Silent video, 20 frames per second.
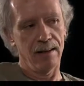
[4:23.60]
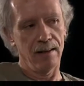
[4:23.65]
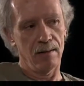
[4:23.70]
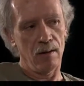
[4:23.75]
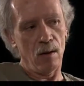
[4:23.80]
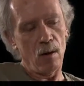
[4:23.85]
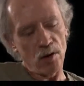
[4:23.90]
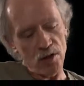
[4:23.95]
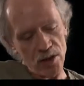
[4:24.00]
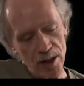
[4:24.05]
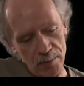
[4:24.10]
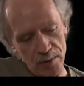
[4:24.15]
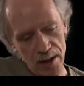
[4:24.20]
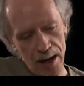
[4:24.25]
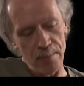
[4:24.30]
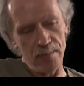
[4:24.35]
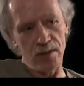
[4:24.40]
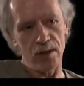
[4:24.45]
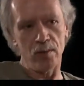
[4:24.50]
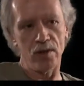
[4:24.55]
Or
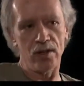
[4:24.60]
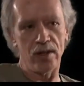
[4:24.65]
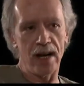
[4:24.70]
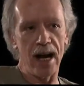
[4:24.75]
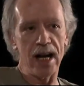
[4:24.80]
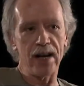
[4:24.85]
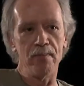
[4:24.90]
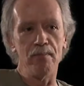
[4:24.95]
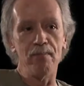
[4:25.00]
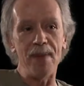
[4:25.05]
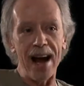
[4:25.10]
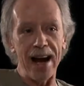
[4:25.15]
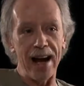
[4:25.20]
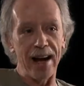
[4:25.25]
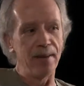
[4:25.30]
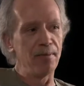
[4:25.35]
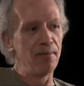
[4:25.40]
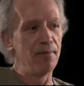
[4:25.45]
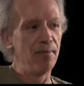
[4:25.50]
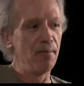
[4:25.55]
sometimes it was a kind of
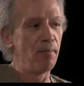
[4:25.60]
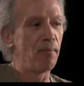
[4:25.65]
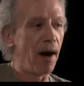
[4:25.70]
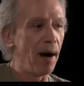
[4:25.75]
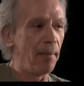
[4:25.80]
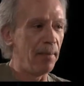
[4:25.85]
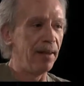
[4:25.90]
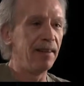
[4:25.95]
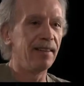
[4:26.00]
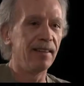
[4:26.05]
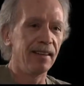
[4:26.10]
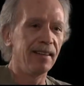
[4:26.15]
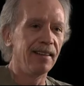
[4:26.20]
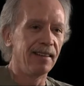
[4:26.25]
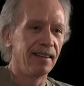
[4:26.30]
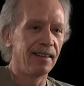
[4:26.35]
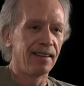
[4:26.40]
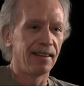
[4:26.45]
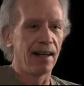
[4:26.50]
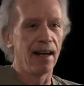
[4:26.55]
bad puppet,
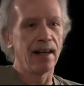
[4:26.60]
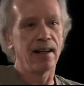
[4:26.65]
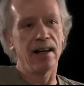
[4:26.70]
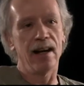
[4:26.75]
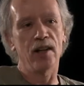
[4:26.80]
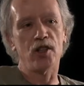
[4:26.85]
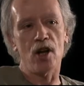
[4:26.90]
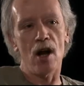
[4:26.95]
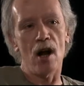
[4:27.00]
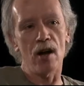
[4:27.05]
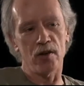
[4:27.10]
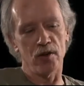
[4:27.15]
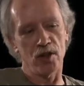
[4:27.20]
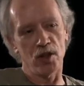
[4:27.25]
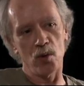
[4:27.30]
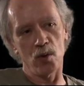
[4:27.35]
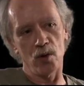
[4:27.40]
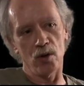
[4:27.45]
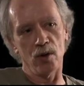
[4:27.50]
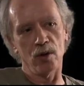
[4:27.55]
like It Conquered
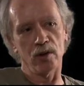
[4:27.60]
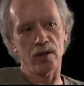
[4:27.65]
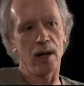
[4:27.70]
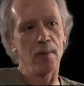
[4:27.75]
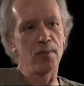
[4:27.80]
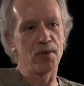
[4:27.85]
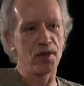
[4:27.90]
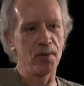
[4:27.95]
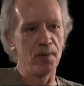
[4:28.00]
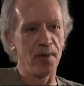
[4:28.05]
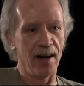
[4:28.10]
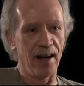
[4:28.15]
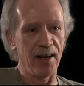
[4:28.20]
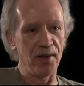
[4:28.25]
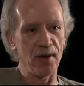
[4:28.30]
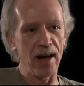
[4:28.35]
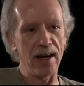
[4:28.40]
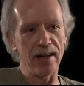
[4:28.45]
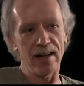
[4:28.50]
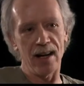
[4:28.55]
the World comes to
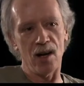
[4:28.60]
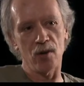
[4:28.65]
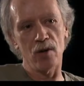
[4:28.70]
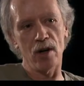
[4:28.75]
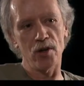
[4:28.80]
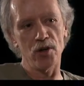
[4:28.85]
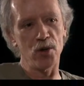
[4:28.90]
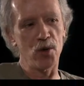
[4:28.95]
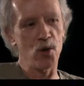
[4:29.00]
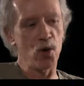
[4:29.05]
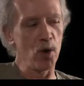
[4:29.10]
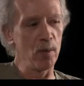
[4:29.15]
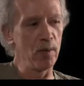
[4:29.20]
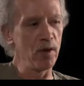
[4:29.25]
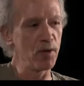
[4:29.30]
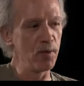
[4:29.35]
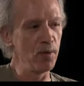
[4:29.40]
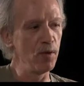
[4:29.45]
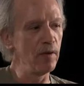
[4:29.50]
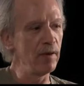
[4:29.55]
mind right now, Roger
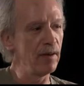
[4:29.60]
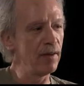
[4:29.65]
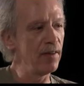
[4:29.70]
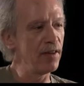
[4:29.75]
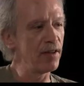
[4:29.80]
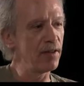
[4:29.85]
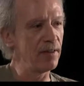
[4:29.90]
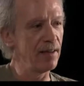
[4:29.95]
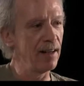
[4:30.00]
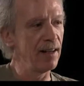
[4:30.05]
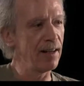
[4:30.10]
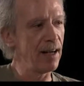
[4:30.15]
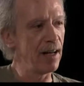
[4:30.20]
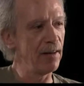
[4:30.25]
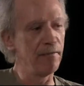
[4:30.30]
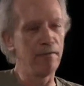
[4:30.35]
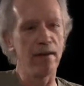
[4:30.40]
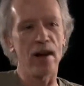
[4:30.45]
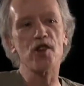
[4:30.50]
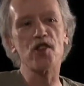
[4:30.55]
Corman's movie, this kind
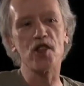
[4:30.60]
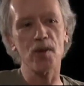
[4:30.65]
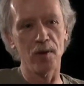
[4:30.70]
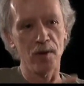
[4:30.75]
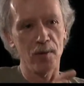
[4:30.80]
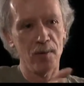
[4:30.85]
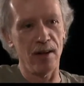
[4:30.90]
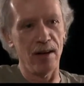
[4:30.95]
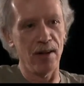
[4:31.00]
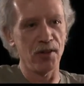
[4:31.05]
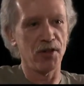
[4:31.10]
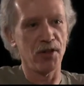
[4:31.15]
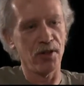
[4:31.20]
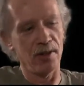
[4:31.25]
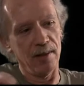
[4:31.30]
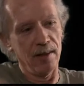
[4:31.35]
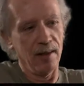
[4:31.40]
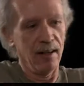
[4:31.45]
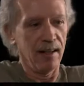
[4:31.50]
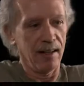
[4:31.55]
of vegetable
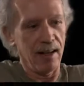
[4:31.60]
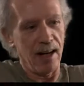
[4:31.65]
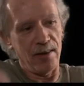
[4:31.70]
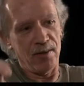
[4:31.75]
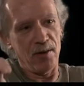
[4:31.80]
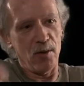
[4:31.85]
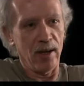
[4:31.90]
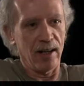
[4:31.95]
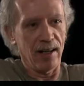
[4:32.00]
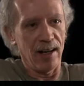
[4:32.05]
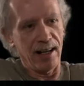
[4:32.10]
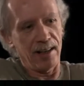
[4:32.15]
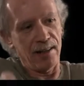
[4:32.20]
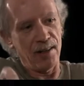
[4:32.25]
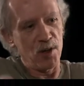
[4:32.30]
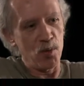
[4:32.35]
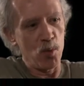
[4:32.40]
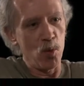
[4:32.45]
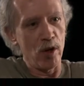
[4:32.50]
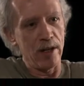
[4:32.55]
monster kind of going like
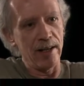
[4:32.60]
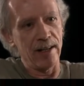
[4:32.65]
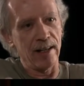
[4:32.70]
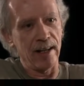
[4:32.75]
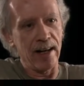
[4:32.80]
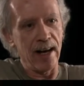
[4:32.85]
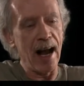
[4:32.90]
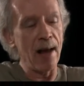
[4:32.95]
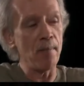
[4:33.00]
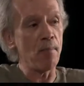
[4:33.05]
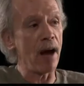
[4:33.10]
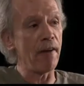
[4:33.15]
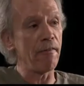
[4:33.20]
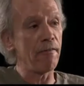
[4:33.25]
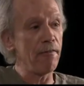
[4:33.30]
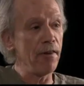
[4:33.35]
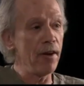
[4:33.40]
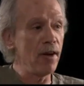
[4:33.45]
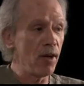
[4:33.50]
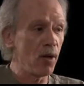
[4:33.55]
this woodenly. And my
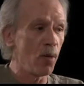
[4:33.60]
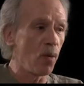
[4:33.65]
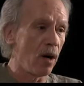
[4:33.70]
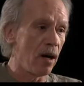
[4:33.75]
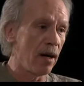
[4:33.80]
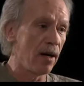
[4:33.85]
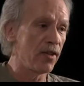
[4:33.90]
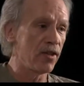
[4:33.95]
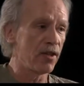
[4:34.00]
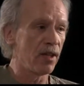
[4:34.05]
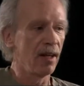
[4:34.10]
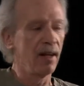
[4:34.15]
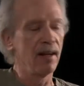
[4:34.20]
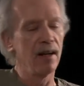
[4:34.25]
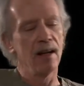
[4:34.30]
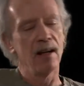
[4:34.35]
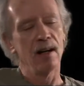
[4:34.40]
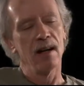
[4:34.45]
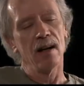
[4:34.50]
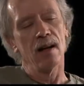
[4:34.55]
fear was,
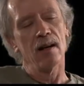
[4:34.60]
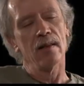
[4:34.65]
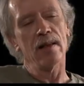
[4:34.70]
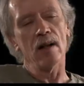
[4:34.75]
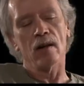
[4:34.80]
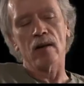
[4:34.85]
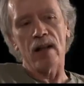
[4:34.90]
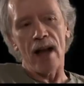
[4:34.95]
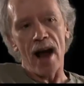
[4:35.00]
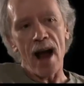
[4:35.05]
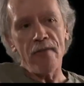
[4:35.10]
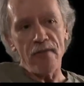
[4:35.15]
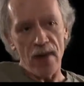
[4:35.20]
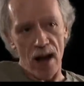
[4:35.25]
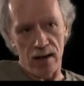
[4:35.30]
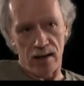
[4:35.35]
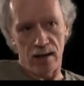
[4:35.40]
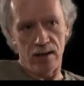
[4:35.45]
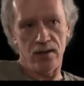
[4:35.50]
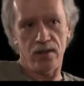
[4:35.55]
they'll laugh
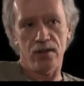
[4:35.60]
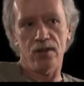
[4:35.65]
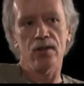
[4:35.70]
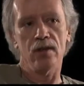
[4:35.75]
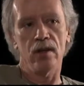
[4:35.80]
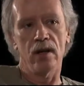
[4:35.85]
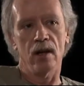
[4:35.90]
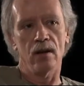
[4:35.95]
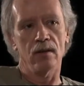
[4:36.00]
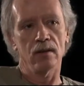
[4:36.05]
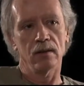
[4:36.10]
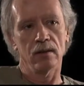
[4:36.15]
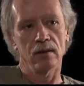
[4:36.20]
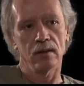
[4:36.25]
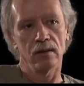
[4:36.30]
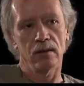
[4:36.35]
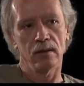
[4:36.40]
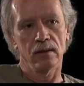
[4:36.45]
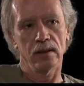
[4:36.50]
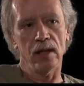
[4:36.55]
at us, you know.
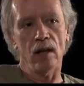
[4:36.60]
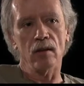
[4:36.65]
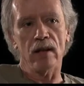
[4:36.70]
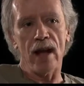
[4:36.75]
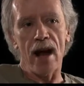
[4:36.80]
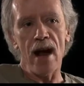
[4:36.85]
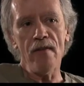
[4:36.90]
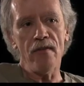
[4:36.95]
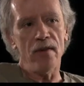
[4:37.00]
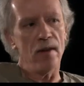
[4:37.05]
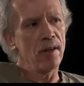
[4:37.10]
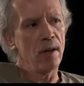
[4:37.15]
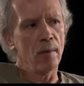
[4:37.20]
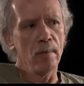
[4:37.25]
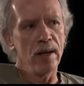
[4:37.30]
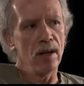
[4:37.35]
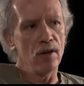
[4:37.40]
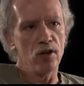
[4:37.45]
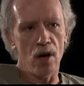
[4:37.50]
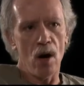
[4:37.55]
There'll
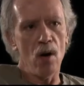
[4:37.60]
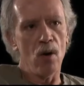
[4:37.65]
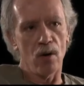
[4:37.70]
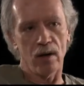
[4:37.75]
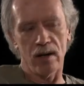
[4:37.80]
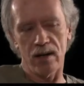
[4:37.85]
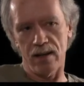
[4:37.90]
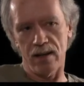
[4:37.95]
be a joke.